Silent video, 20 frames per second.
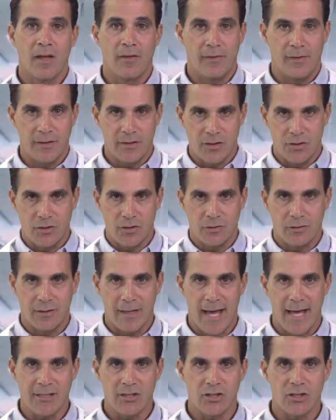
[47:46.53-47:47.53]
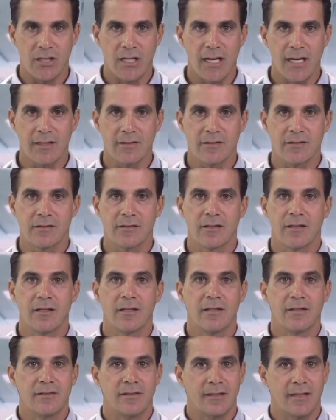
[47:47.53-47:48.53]
This is your last chance
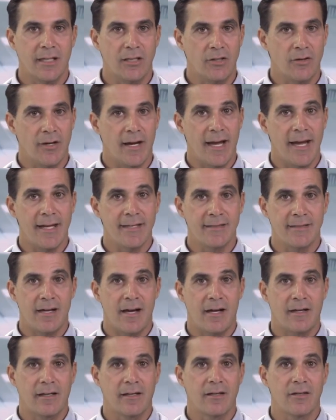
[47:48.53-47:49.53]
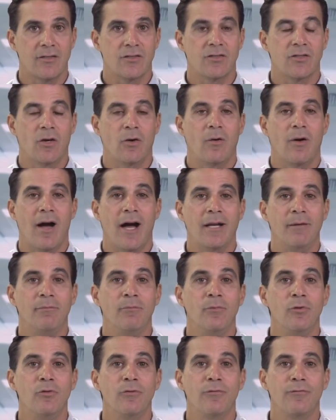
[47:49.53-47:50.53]
to get your hands on it, so I'd
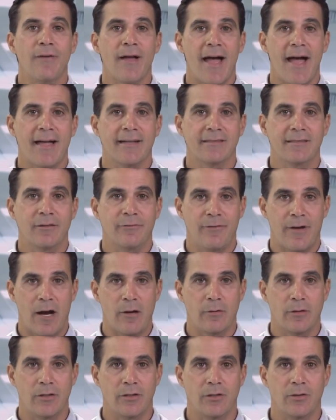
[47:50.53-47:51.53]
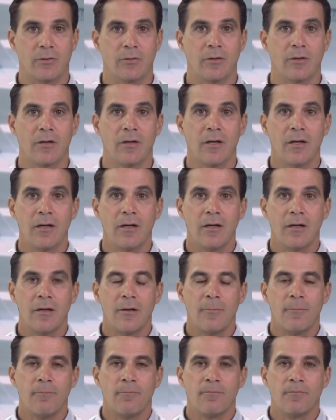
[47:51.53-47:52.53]
move fast if I were you.
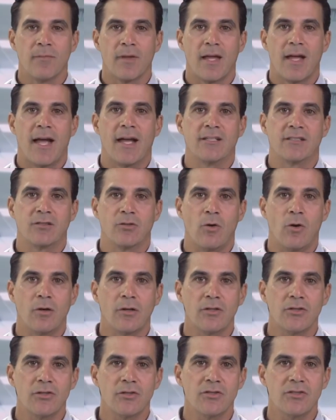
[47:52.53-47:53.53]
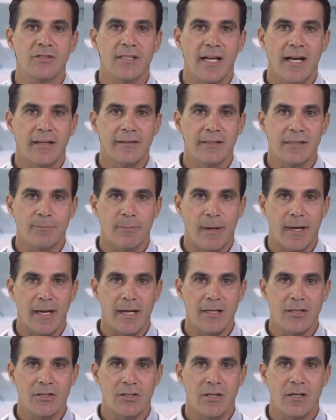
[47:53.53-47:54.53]
As long as you stay on this
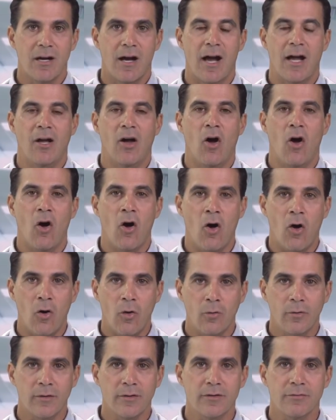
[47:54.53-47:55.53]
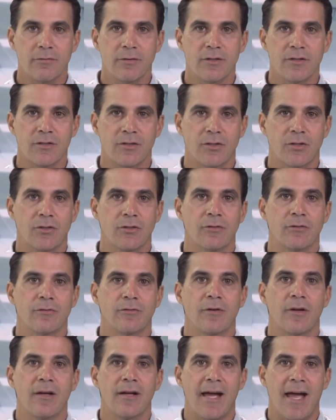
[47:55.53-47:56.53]
page, I always
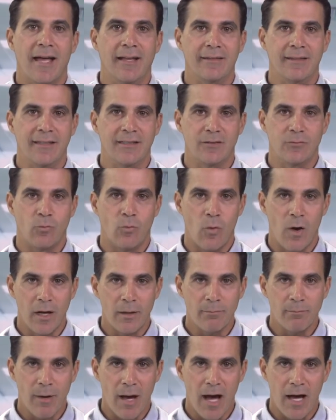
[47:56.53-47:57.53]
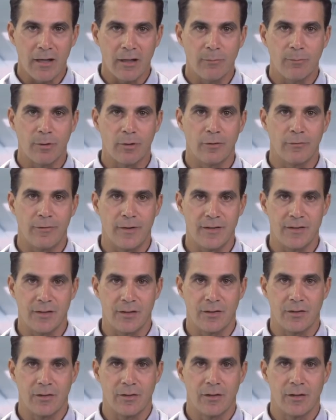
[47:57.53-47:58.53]
reserve at least 1 bottle per
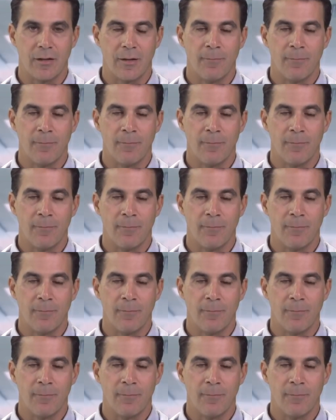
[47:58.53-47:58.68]
visitor.